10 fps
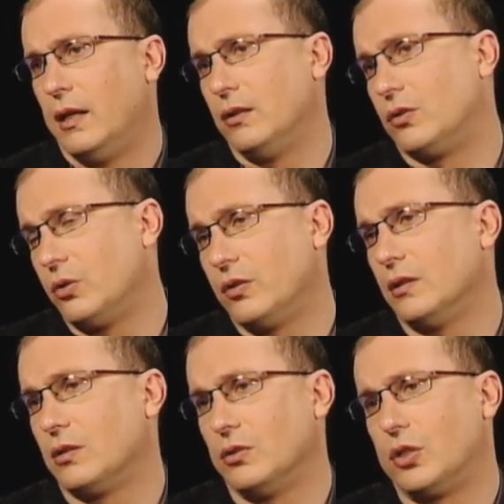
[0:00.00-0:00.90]
And the truth
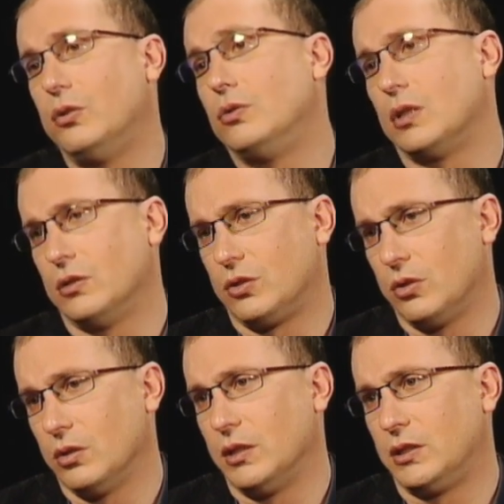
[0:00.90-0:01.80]
is there's huge
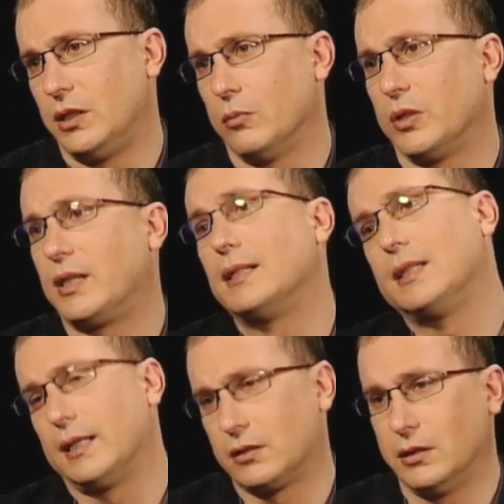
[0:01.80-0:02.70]
uncertainties here, but
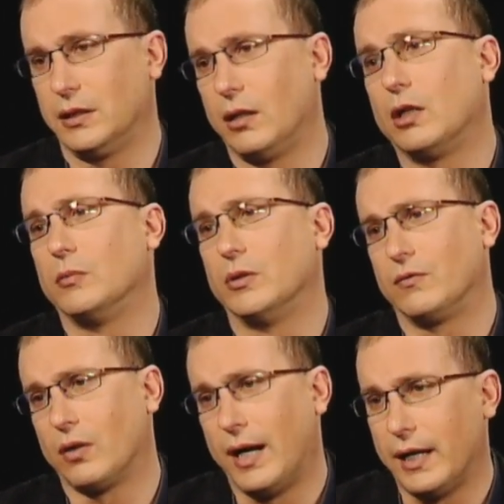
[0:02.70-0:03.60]
that's actually the argument
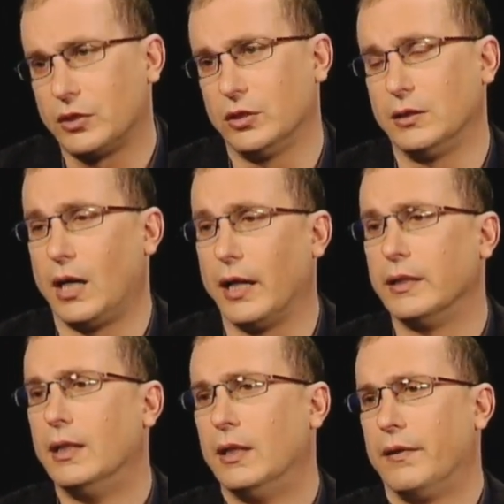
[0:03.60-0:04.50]
for action, not
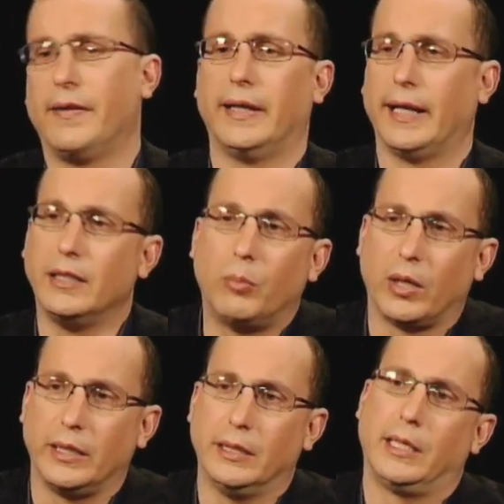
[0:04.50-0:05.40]
that
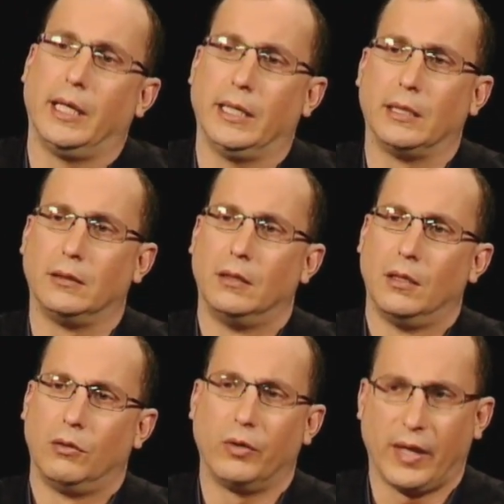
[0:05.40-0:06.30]
anybody can,
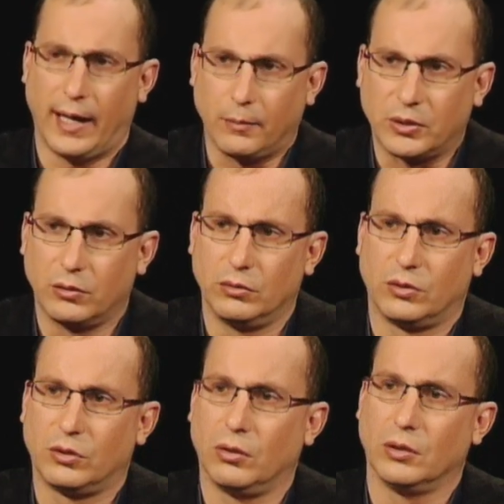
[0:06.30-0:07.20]
with
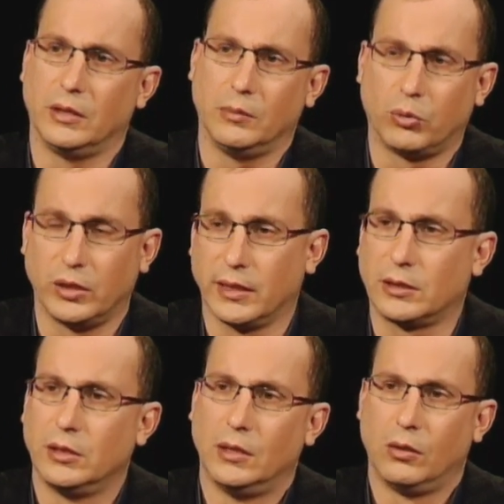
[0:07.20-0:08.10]
absolute certainty,
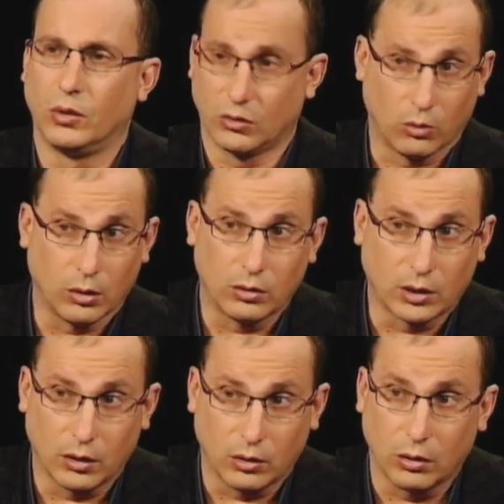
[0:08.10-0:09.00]
predict what the world's
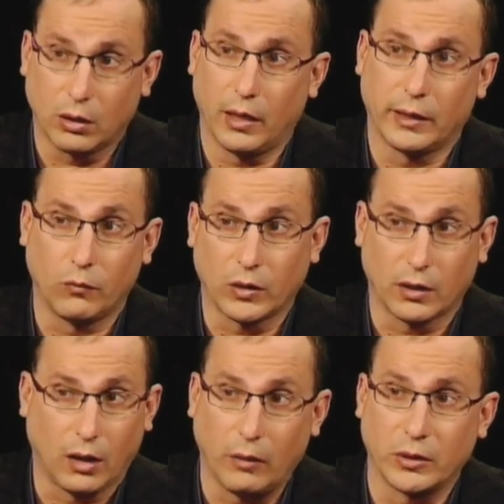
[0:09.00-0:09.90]
going to look like and what the
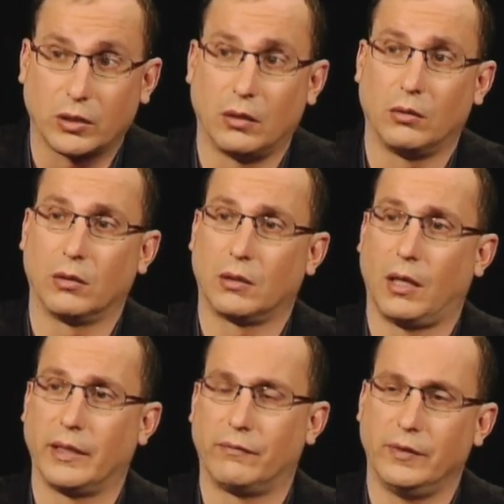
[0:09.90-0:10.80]
climate's going to look
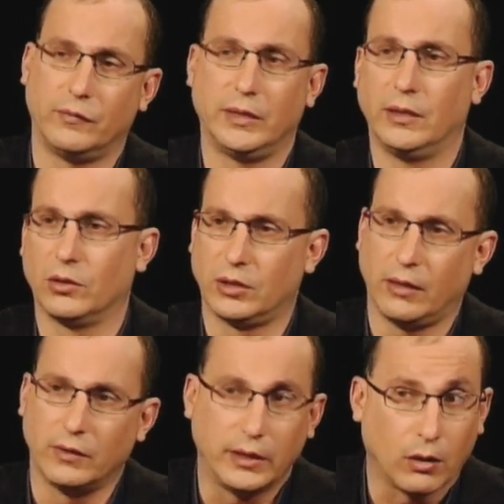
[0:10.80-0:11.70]
like 50 or
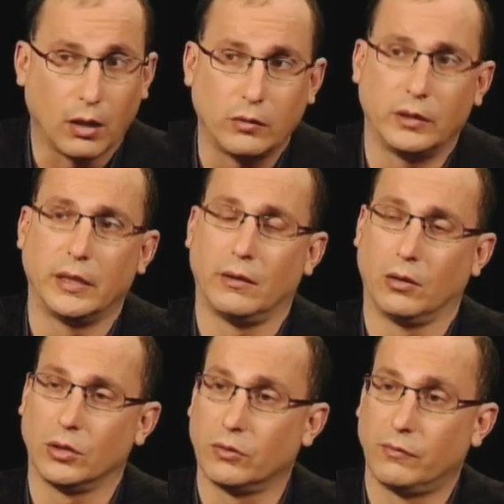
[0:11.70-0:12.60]
70 or 100
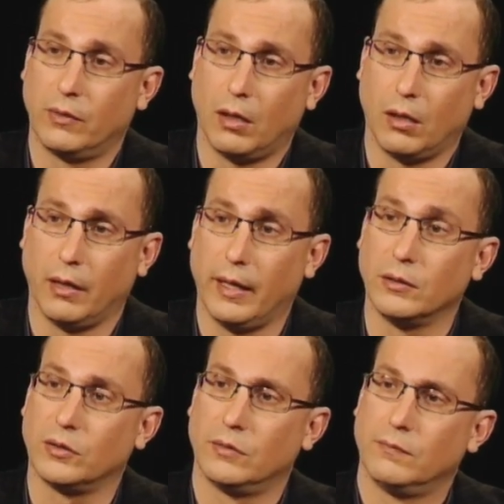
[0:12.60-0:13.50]
years hence.